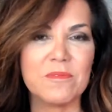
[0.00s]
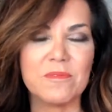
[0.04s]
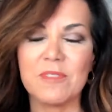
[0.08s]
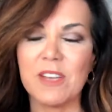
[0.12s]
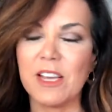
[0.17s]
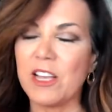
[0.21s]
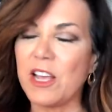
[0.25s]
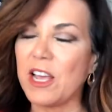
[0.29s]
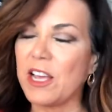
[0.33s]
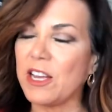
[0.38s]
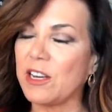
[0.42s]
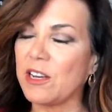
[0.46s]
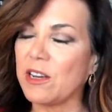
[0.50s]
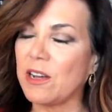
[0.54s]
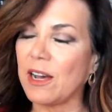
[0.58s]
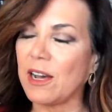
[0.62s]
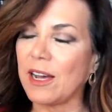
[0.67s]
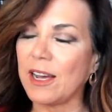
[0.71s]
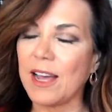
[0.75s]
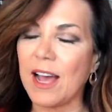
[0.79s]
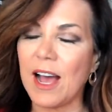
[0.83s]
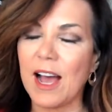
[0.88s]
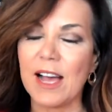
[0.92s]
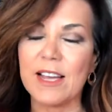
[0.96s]
and
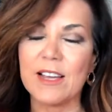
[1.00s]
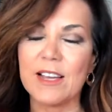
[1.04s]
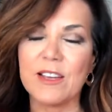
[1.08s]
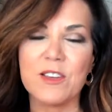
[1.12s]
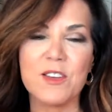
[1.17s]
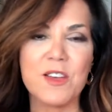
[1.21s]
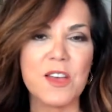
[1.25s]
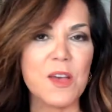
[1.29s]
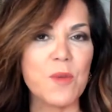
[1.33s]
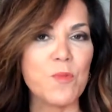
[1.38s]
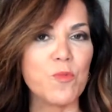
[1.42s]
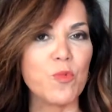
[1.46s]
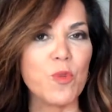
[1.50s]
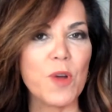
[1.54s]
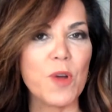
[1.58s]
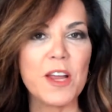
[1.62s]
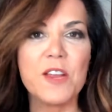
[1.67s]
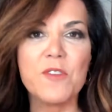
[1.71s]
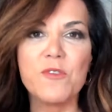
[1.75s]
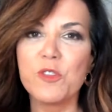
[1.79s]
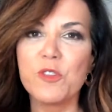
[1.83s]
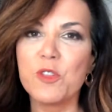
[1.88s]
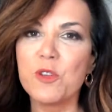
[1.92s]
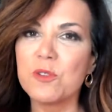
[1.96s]
I am
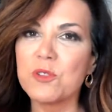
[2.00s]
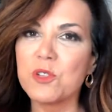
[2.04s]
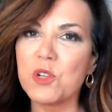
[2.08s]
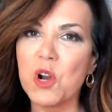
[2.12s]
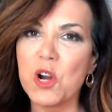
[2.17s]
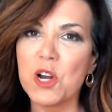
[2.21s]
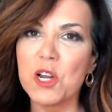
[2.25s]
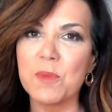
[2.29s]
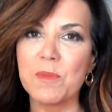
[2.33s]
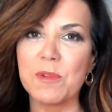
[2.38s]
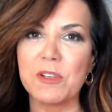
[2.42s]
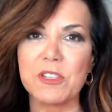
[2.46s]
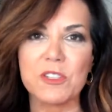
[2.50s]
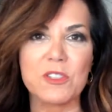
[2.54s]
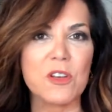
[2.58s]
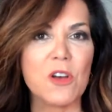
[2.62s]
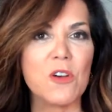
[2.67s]
ready for those arguments.